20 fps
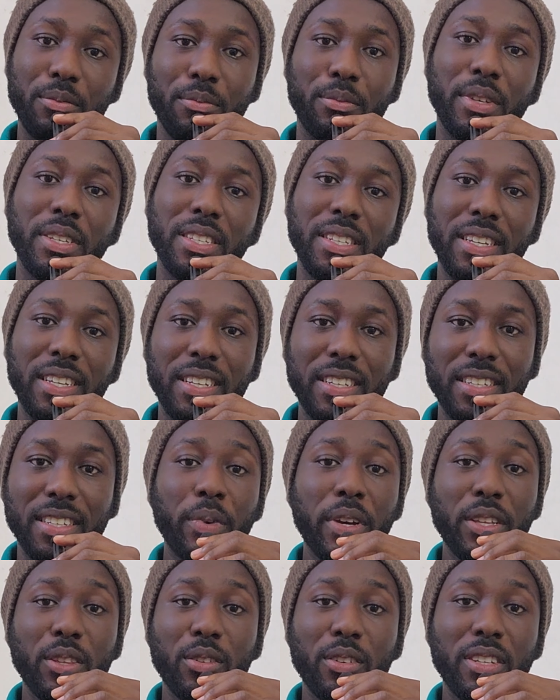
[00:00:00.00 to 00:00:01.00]
basically.
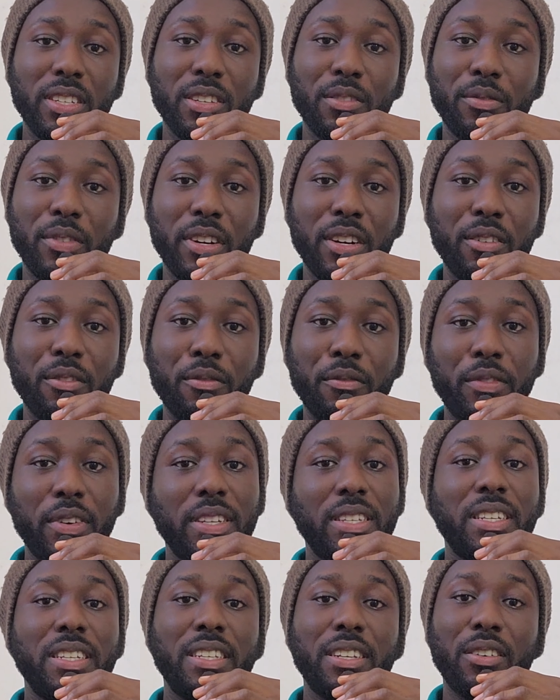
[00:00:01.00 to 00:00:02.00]
Python is a very
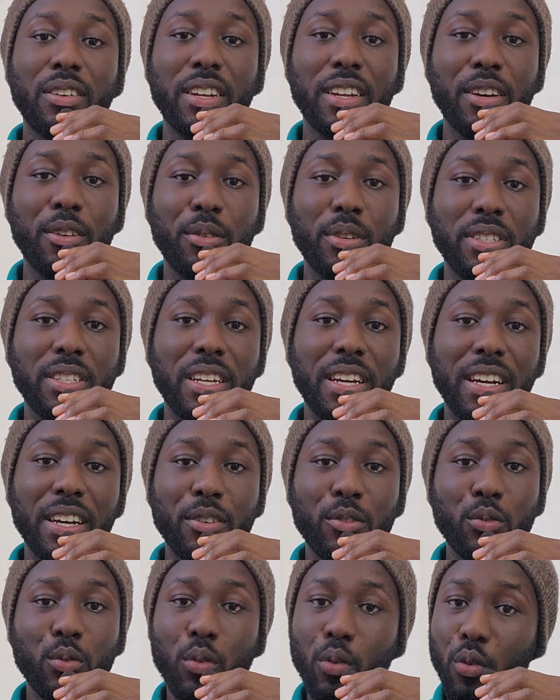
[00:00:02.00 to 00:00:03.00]
versatile language that
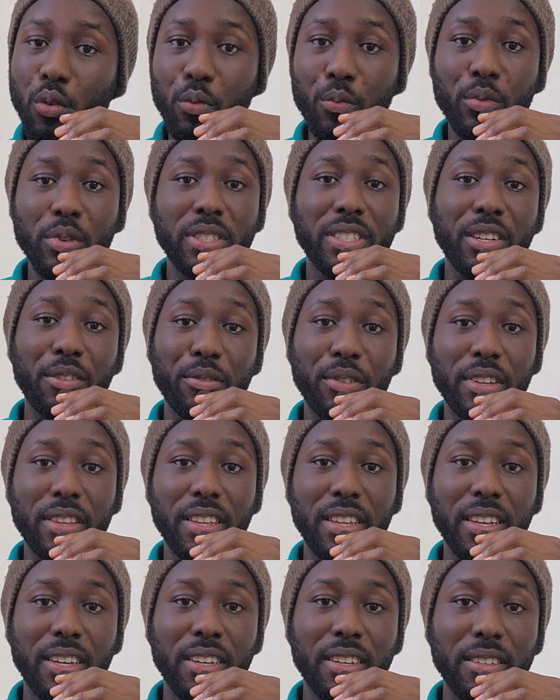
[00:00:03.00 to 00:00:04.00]
can do almost
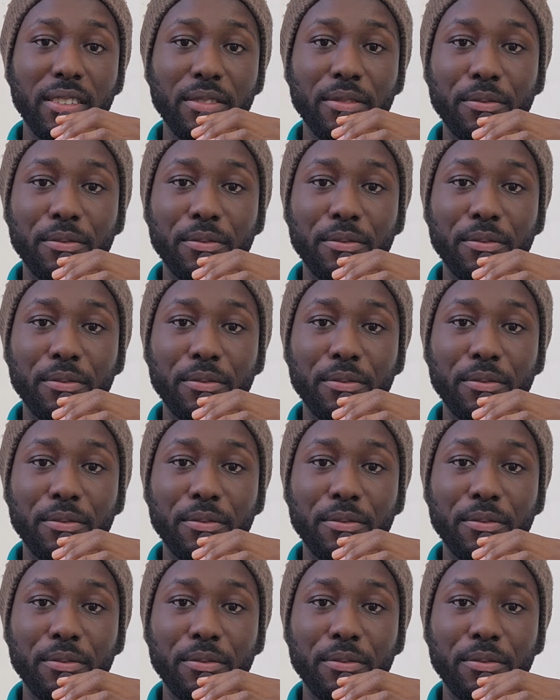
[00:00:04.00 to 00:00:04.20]
everything.